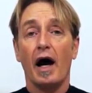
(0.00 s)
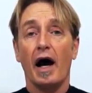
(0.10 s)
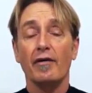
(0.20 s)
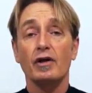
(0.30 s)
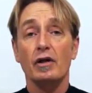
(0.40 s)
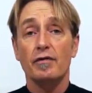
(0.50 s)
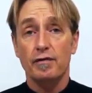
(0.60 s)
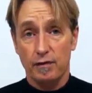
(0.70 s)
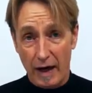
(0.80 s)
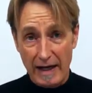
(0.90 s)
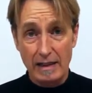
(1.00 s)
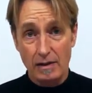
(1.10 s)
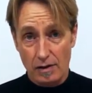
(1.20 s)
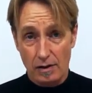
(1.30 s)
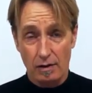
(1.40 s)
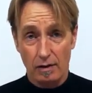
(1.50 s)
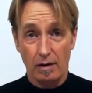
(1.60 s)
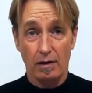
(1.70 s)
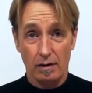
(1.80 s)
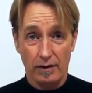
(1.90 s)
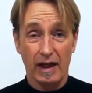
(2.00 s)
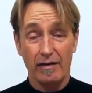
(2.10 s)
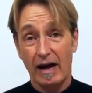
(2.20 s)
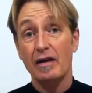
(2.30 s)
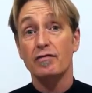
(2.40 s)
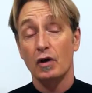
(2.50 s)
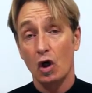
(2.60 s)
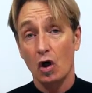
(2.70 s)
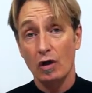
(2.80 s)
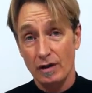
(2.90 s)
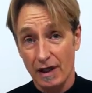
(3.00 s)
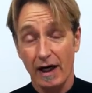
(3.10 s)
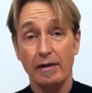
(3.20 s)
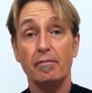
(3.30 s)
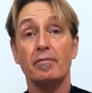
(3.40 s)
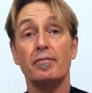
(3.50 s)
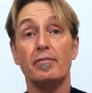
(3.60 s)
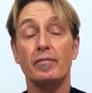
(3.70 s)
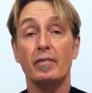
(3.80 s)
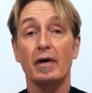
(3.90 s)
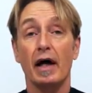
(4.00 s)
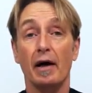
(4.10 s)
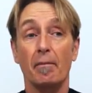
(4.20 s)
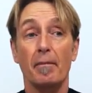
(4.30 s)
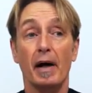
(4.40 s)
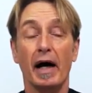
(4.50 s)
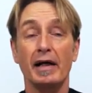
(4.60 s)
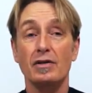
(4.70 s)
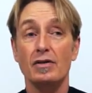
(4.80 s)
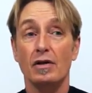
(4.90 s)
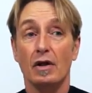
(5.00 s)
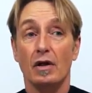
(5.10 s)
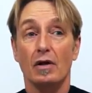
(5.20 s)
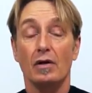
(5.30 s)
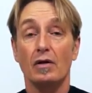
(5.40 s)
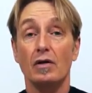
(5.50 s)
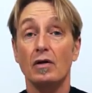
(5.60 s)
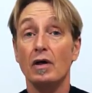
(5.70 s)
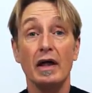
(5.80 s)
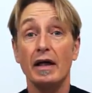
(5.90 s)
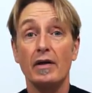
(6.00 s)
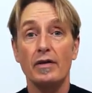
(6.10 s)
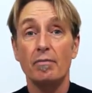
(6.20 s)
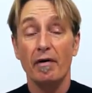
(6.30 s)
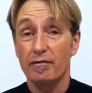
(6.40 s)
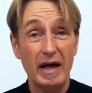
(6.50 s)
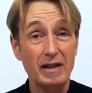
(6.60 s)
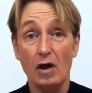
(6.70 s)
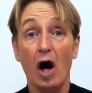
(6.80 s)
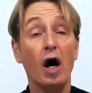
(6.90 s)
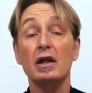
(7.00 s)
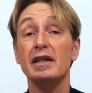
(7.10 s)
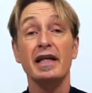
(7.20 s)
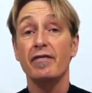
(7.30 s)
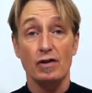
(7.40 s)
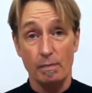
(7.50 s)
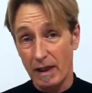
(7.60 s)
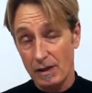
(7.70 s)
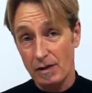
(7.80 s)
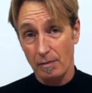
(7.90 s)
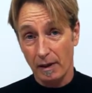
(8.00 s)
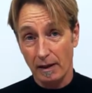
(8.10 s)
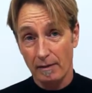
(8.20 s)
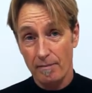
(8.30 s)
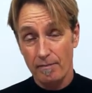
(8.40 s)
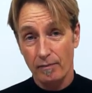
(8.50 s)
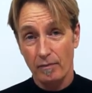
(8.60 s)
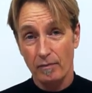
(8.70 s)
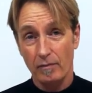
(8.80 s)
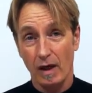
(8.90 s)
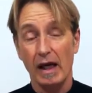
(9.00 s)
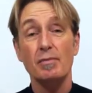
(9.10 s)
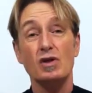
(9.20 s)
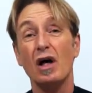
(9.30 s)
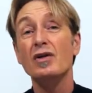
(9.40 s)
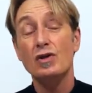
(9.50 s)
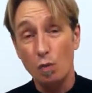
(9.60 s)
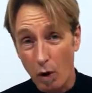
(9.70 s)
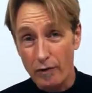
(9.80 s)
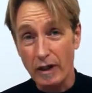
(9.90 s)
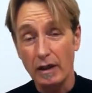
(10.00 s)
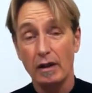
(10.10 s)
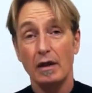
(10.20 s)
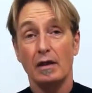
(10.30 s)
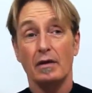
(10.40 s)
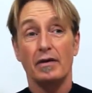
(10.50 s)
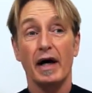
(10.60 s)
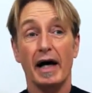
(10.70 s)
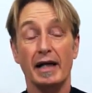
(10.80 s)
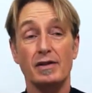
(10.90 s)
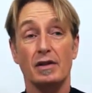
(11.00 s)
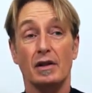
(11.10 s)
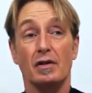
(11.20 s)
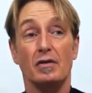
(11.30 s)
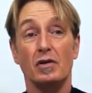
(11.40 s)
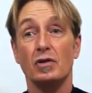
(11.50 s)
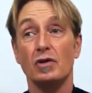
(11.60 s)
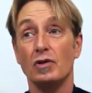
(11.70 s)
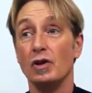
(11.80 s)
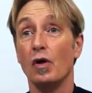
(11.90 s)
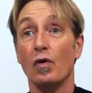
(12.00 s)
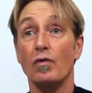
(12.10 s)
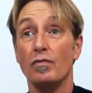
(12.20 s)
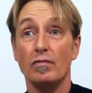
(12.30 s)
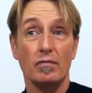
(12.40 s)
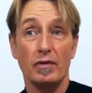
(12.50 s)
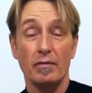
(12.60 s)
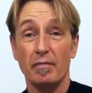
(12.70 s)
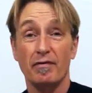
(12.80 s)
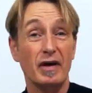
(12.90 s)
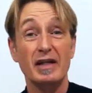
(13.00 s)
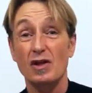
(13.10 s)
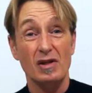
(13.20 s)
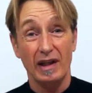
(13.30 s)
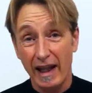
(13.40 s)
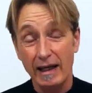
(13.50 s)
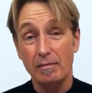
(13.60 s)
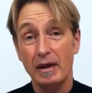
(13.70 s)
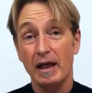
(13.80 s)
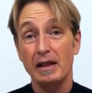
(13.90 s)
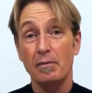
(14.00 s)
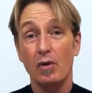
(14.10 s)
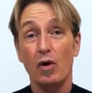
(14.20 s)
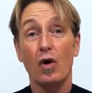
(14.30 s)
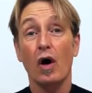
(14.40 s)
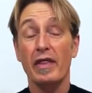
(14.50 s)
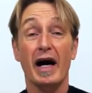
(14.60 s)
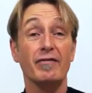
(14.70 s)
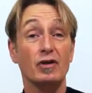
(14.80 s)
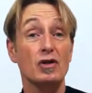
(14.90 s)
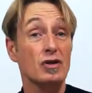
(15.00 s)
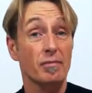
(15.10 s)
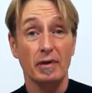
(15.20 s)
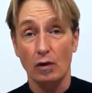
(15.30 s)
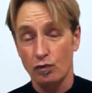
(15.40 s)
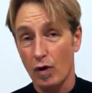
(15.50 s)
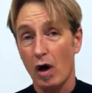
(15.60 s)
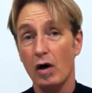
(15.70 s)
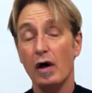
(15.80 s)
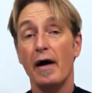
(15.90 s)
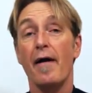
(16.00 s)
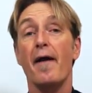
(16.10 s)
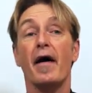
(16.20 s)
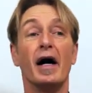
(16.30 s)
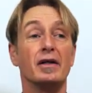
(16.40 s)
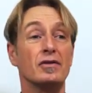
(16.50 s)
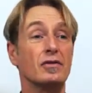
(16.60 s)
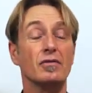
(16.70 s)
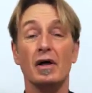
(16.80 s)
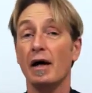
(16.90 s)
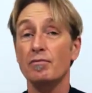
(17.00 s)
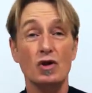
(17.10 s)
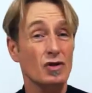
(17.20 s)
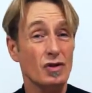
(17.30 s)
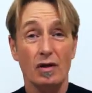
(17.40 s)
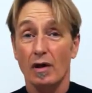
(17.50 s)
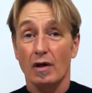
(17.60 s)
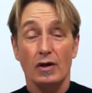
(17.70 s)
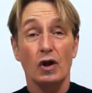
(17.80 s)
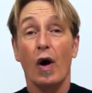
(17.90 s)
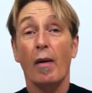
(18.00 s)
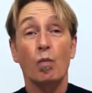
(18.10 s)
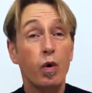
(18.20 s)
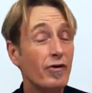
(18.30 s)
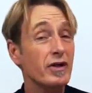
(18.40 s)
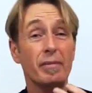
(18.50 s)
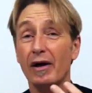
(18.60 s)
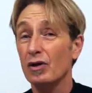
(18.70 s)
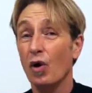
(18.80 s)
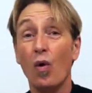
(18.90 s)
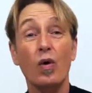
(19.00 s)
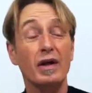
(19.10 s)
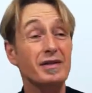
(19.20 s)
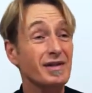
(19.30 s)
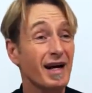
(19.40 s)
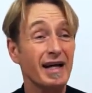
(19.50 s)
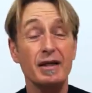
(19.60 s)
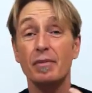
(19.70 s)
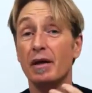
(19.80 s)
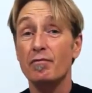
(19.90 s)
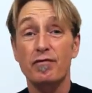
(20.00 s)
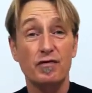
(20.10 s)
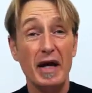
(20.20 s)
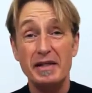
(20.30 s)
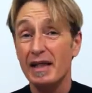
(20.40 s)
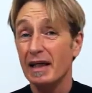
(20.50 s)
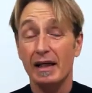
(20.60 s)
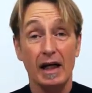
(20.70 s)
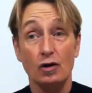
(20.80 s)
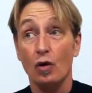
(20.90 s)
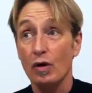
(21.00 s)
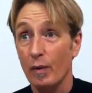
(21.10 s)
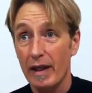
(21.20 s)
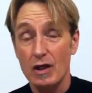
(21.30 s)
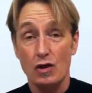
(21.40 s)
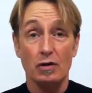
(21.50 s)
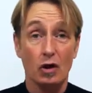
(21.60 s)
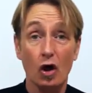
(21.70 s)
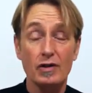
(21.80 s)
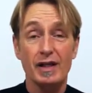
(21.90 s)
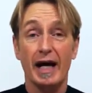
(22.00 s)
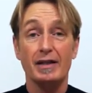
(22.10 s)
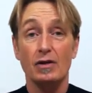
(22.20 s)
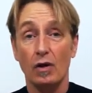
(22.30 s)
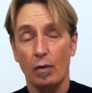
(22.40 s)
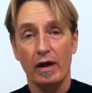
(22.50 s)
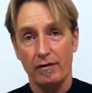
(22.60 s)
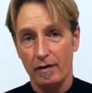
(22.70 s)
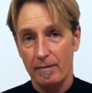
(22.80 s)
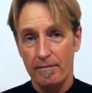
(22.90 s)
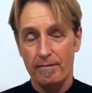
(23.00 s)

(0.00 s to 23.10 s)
I've got a friend that I've had for a long time, and my friend hardly ever speaks me, and I'm starting to worry that, that my friend doesn't like me anymore, or that I've done something wrong, and I'm just, I'm worrying about it all the time, and I'm fretting, and I don't know whether I should contact her or whatever.